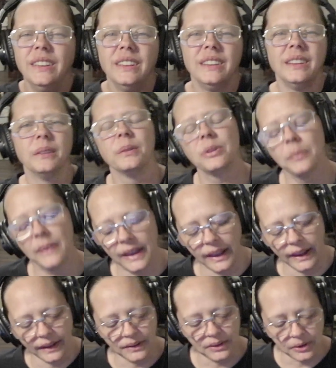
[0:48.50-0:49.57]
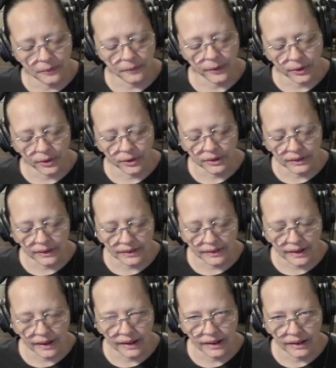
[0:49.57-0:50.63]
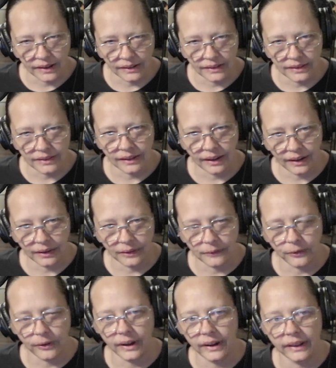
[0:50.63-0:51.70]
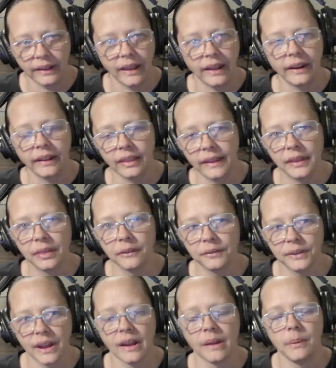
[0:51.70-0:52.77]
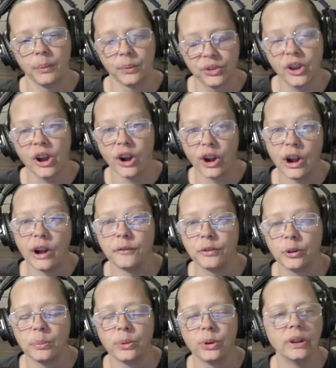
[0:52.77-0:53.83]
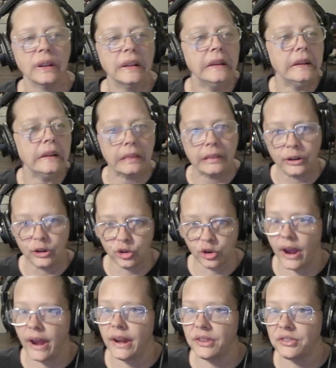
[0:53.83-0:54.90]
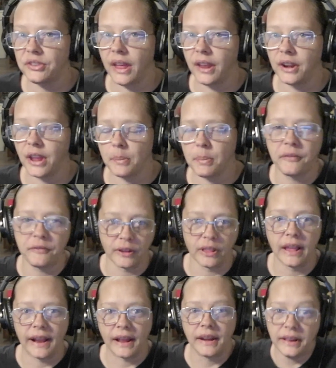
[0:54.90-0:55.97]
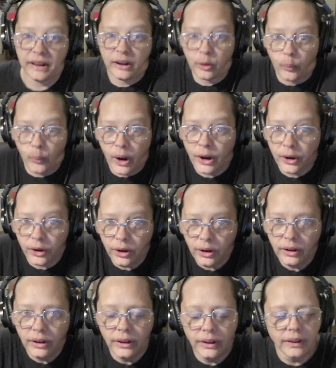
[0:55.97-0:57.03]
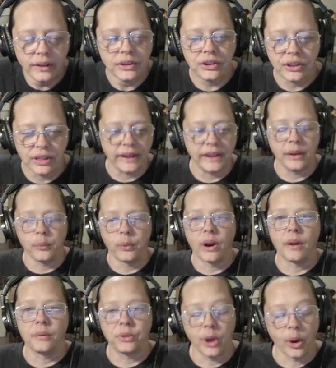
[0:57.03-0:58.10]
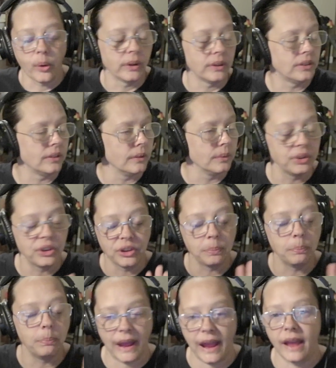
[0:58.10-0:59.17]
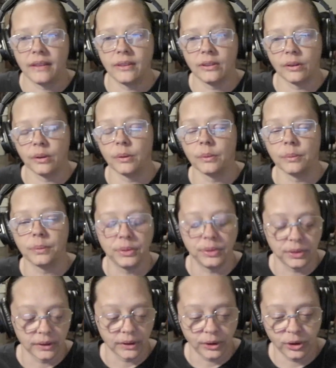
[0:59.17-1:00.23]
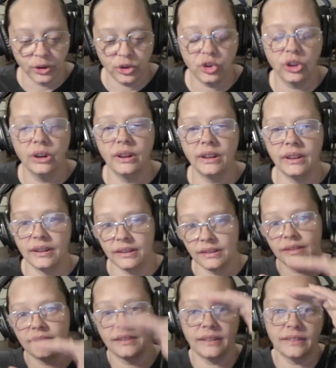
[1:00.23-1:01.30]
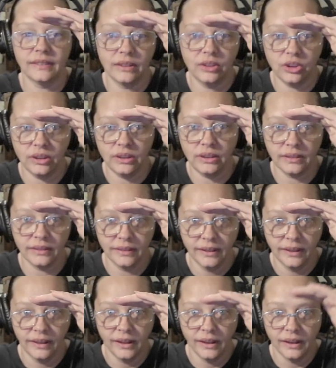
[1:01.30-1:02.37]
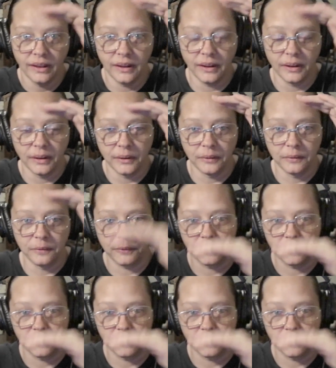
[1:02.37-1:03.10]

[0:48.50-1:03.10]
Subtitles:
was making it difficult to stay seated for any length of time. It was uncomfortable, and then trying to stand up, I felt like I needed a walker to like get where I was going. So it was just bad. So the cushion is 6 inches of